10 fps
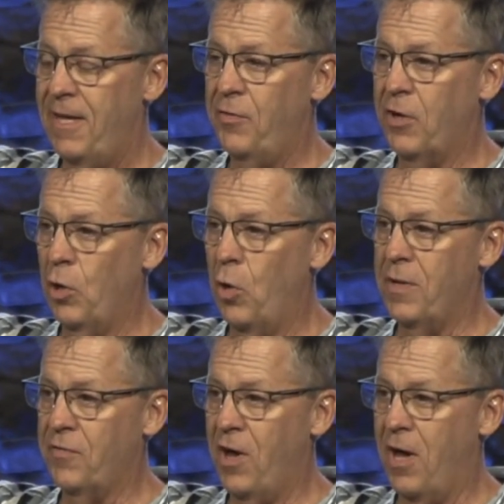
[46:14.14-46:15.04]
in the
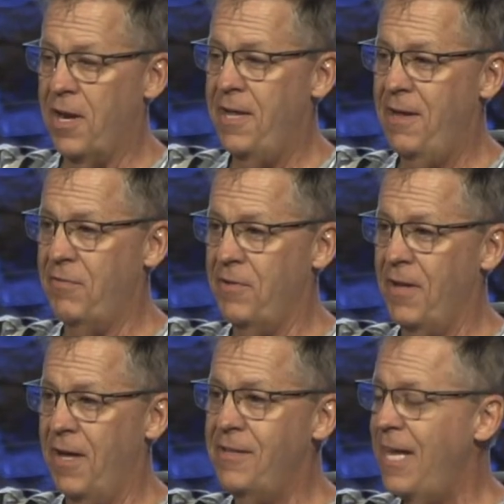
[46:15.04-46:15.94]
glory of God in
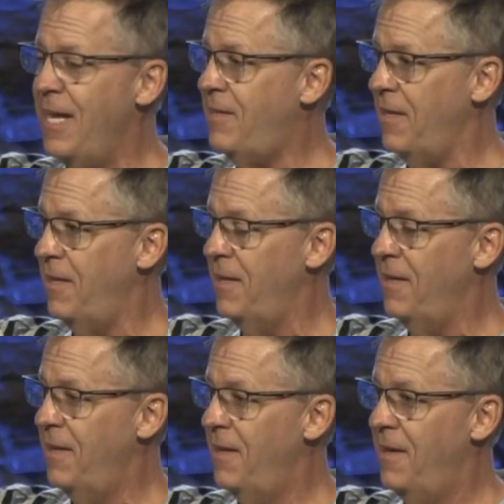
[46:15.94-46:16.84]
heaven, untainted.
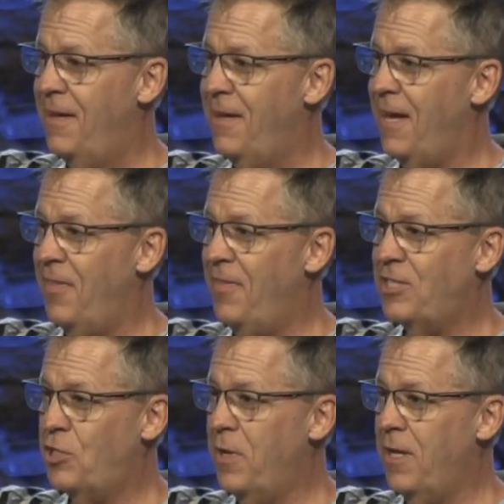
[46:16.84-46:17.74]
And
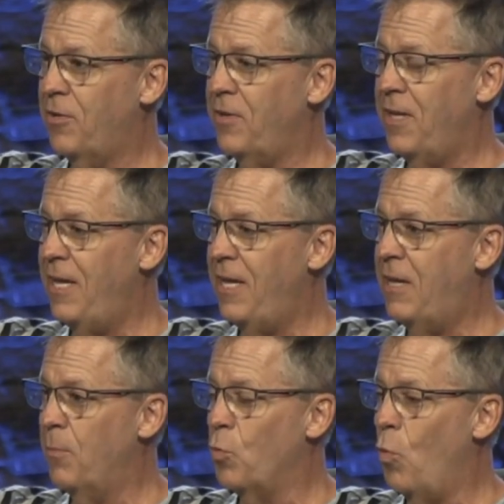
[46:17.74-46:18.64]
that's who he is. He, he
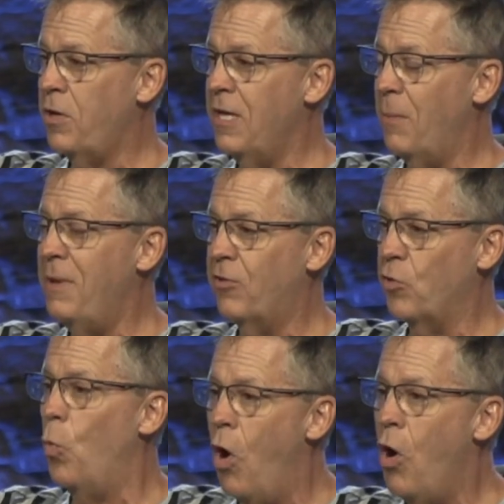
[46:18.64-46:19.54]
comes walking up, he is a
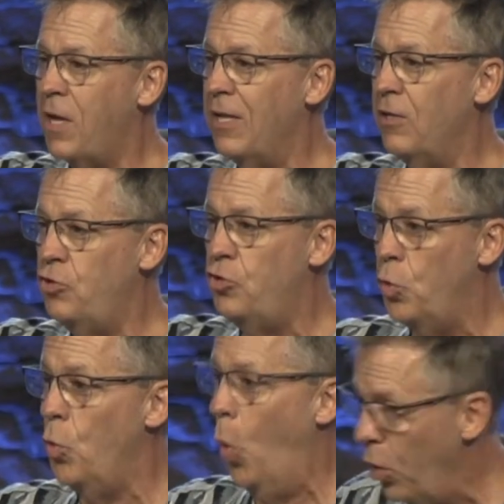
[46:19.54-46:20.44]
walking
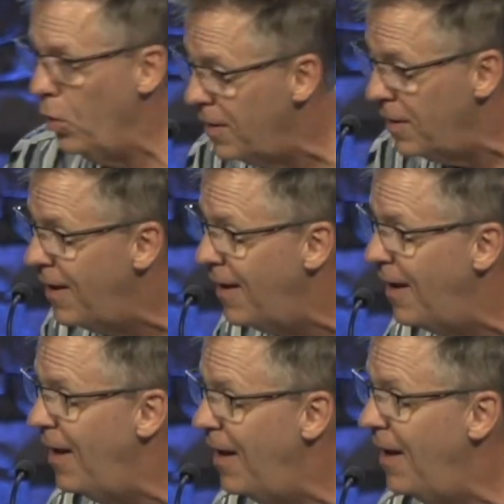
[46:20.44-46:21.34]
jewel.
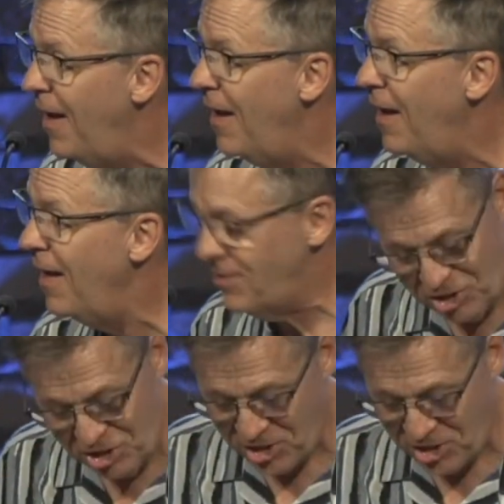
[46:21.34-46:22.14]
That's just